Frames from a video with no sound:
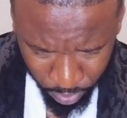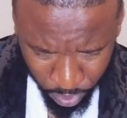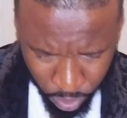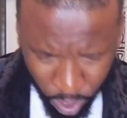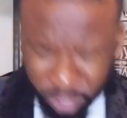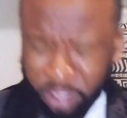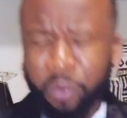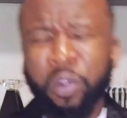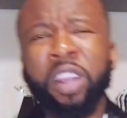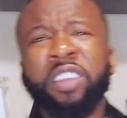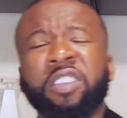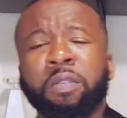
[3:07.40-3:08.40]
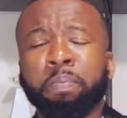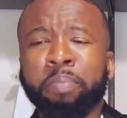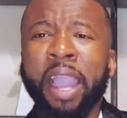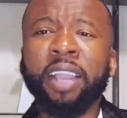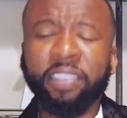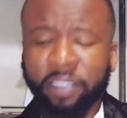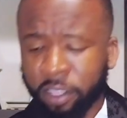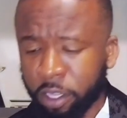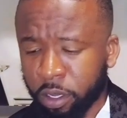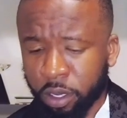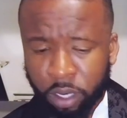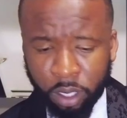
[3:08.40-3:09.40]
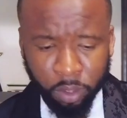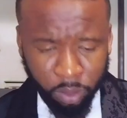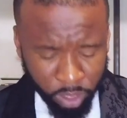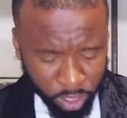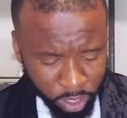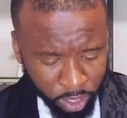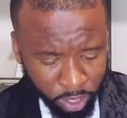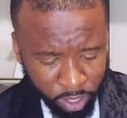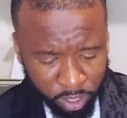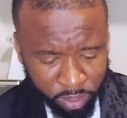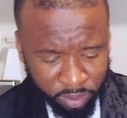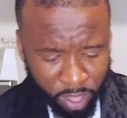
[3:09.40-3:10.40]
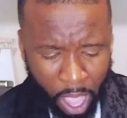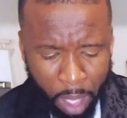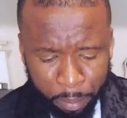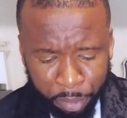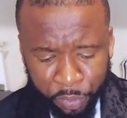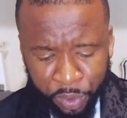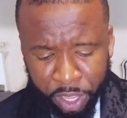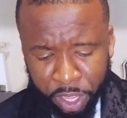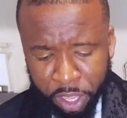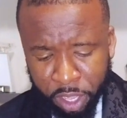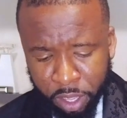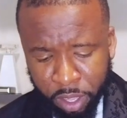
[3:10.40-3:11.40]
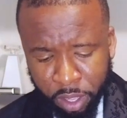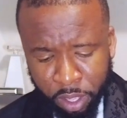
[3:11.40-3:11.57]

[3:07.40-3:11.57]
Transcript: it's a really spicy cologne. It is ambery,